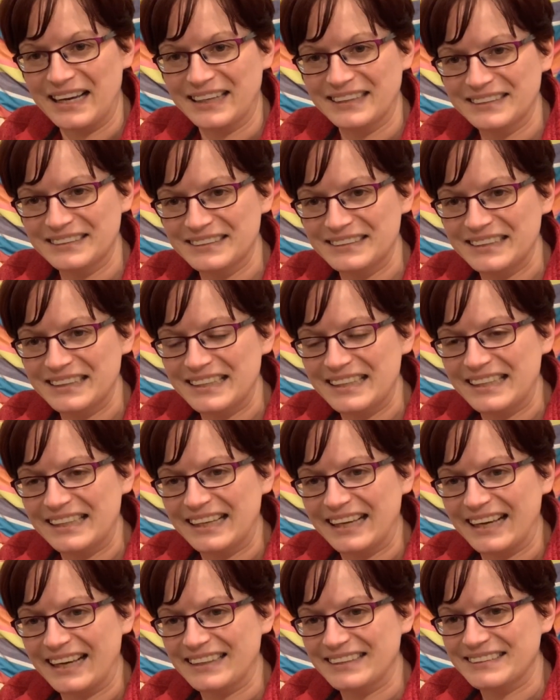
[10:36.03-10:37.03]
hand,
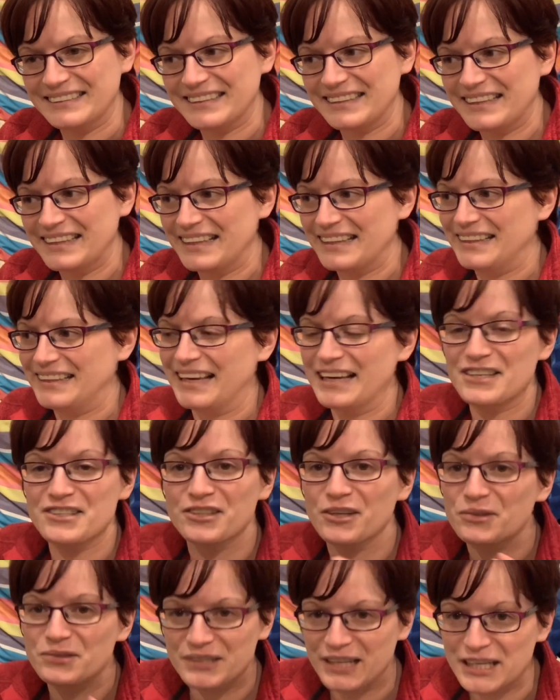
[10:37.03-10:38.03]
and they're
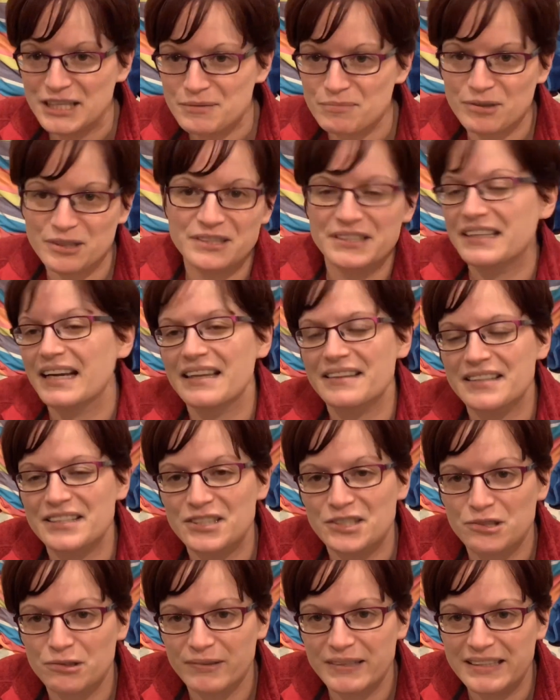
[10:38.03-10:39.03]
so desperate to get this
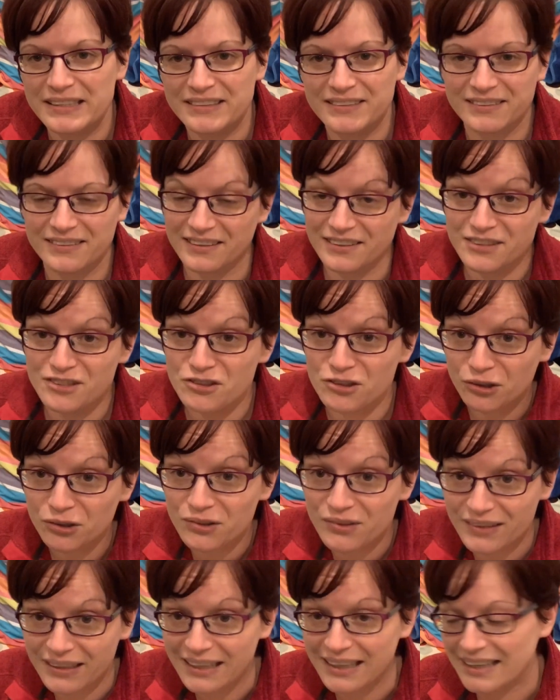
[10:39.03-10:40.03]
treat that's just
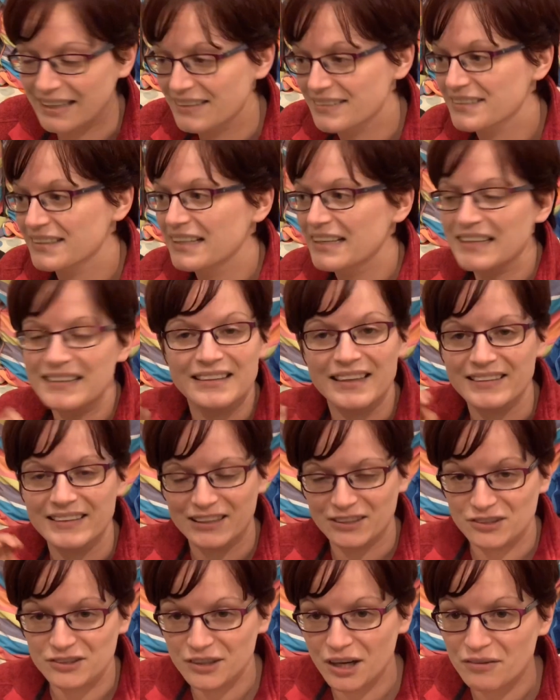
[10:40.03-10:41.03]
theirs that
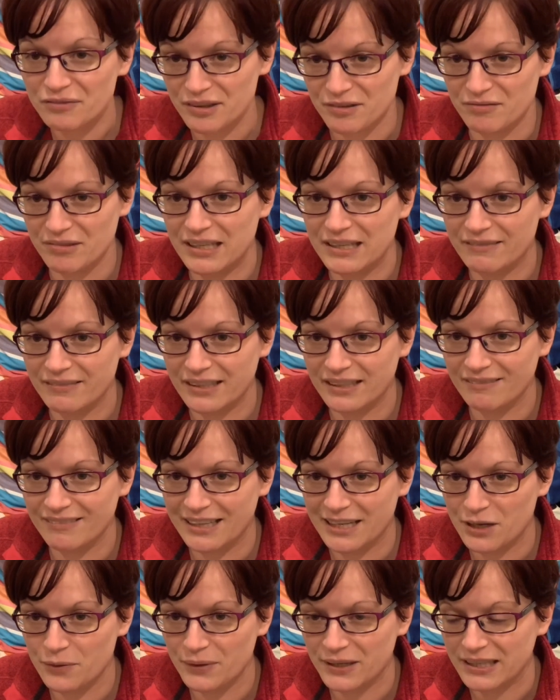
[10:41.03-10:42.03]
they'll scoff it really, really, really
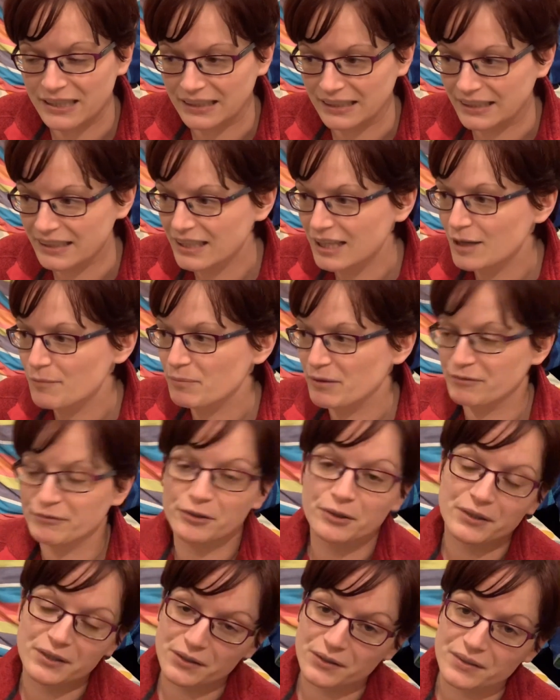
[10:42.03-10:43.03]
quickly
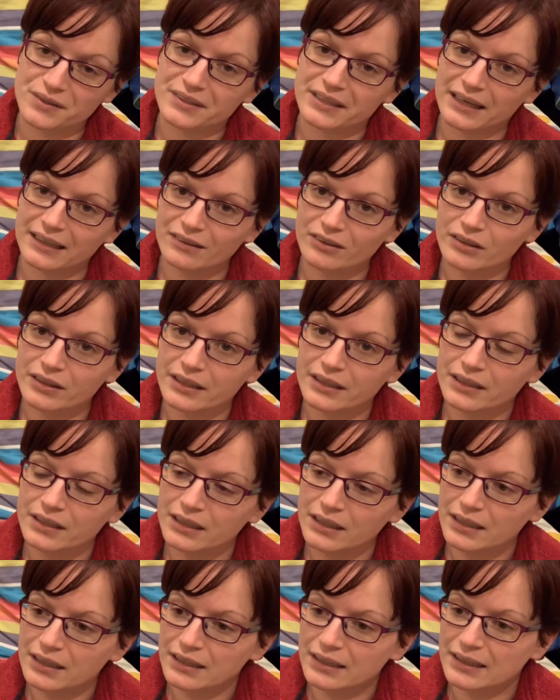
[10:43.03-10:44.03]
before the others get a look in.
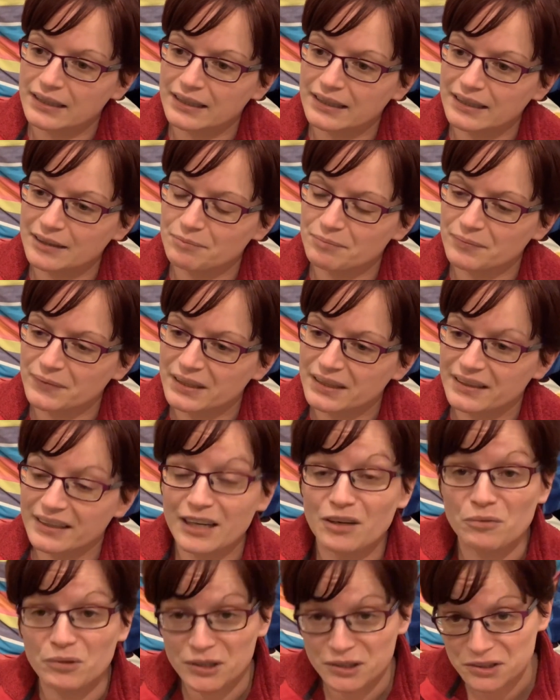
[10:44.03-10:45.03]

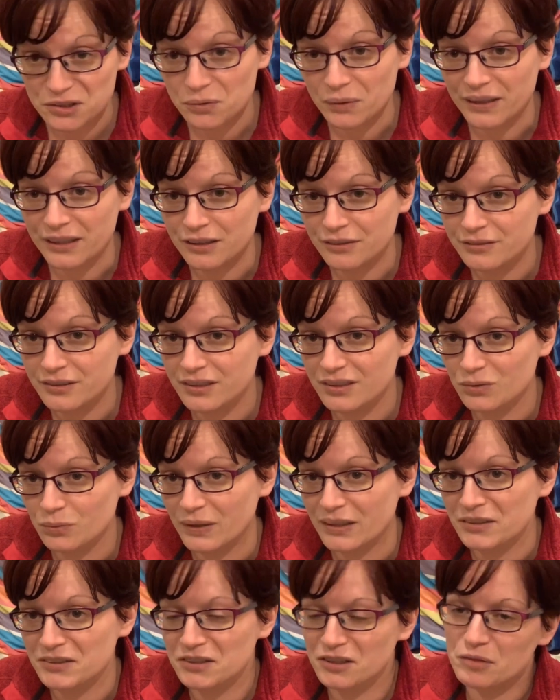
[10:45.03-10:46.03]
That works quite often as
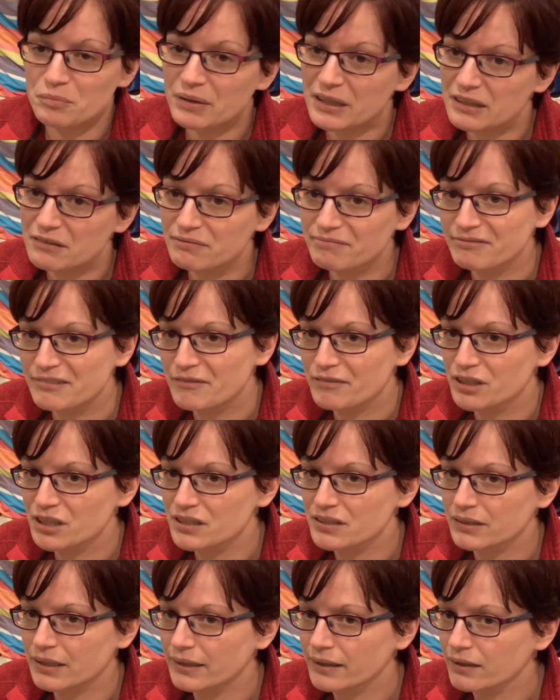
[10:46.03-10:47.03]
well, so a bit of reverse
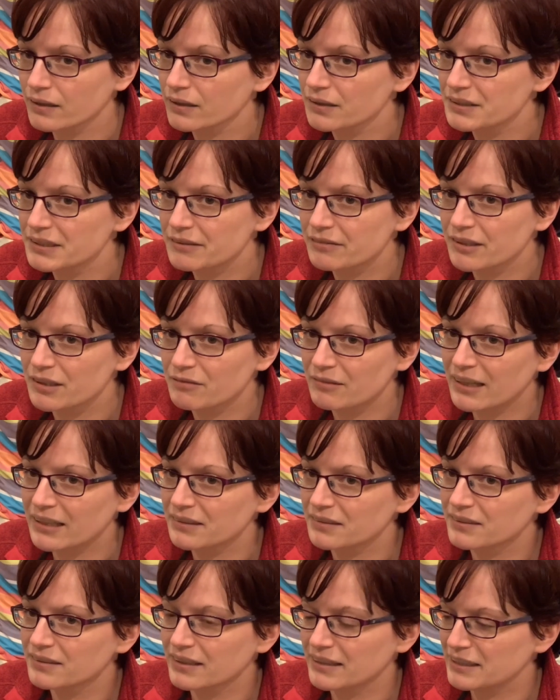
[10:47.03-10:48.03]
psychology for the
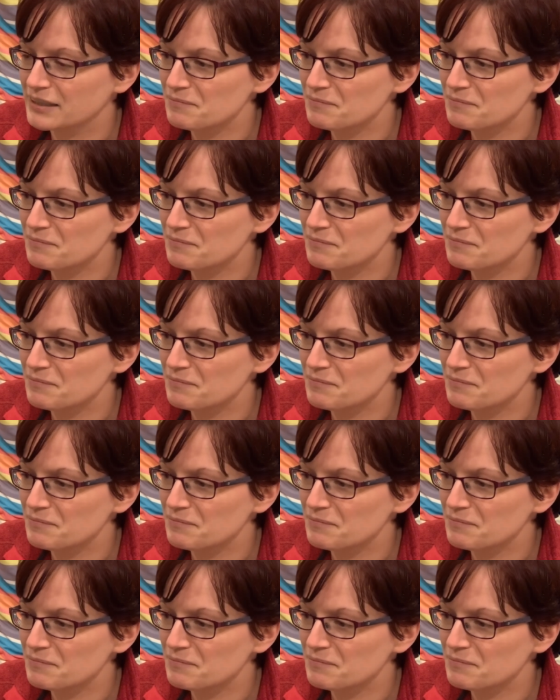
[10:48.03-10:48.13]
rats,